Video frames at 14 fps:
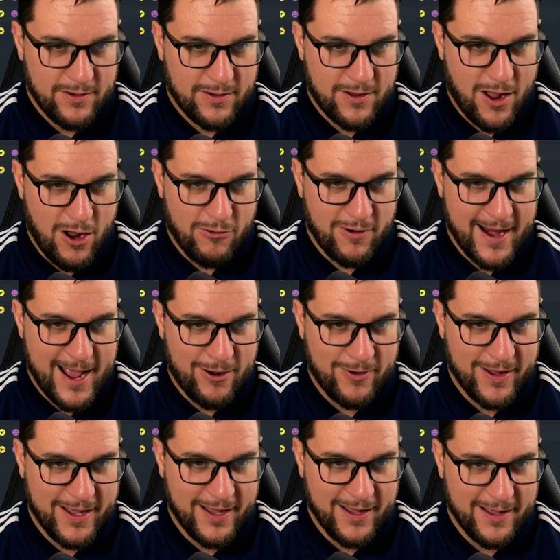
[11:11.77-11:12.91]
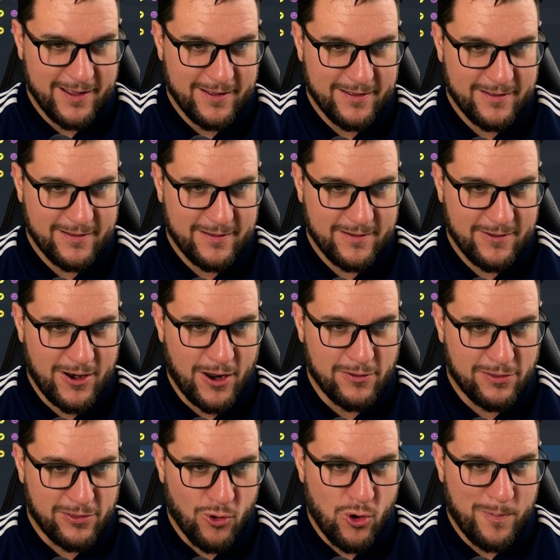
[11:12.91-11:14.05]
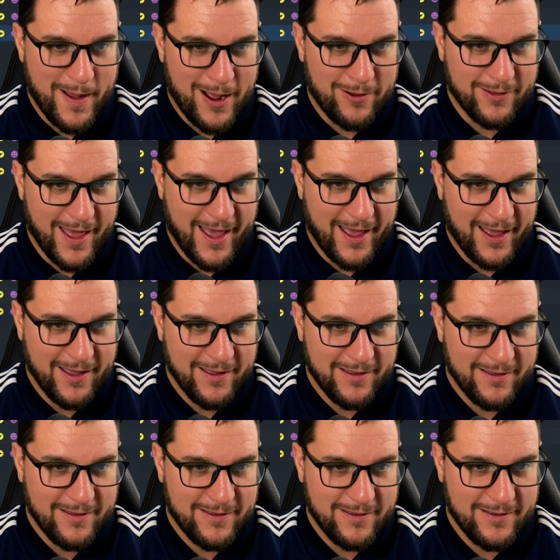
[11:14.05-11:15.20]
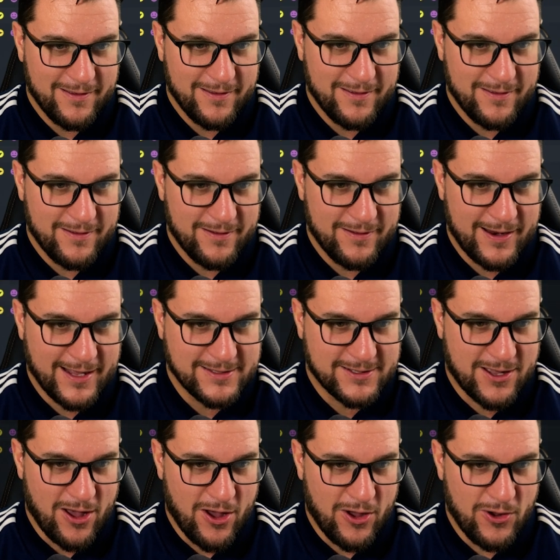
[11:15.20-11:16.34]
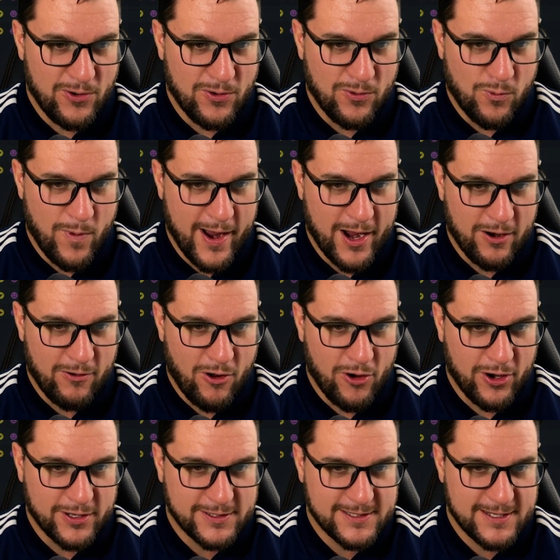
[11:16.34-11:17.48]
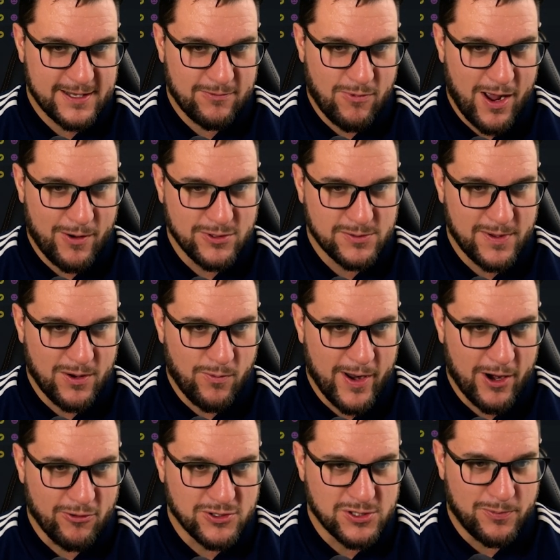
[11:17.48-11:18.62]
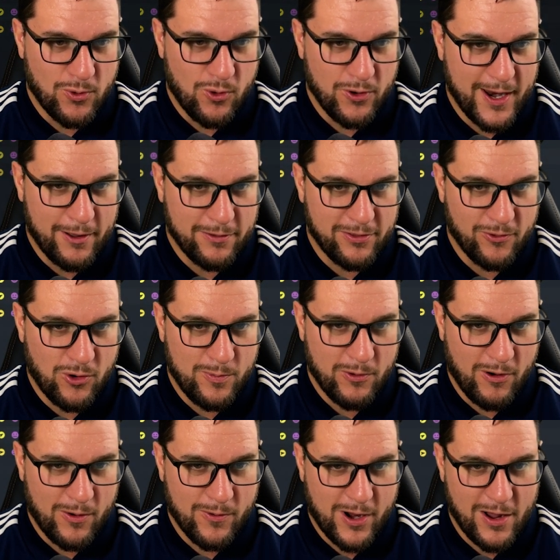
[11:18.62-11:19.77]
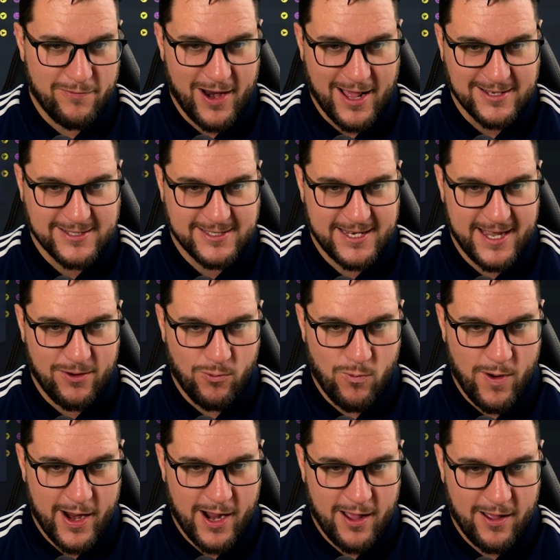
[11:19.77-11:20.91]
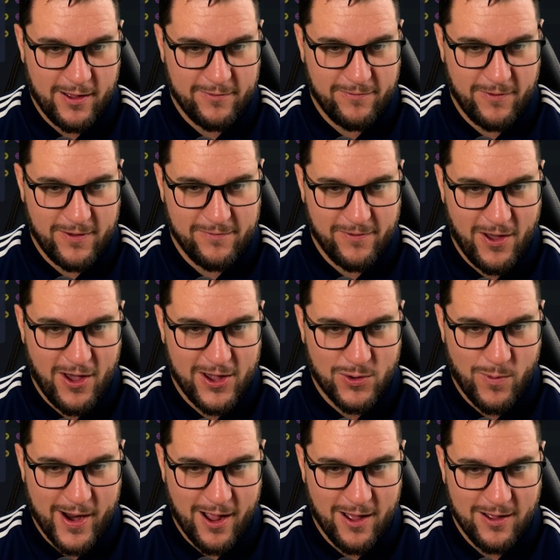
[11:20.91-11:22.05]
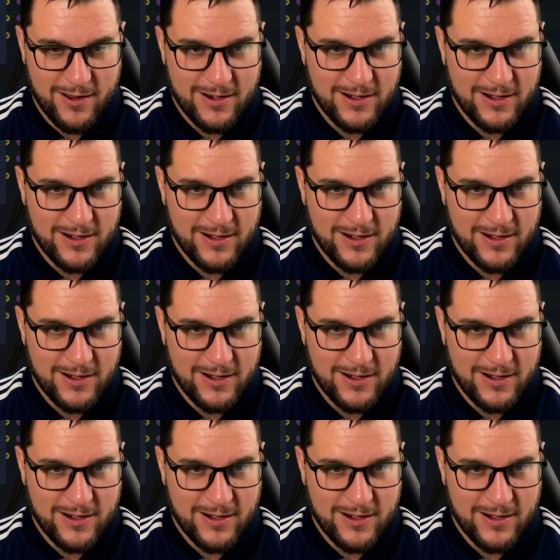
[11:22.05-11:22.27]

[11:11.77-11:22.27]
Curran out here. No, Thorpe out there. Let's go winger on a... Wait, it wants to be a winger on support now, Thorpe. All right, we'll go for that. Stick winger, inverted winger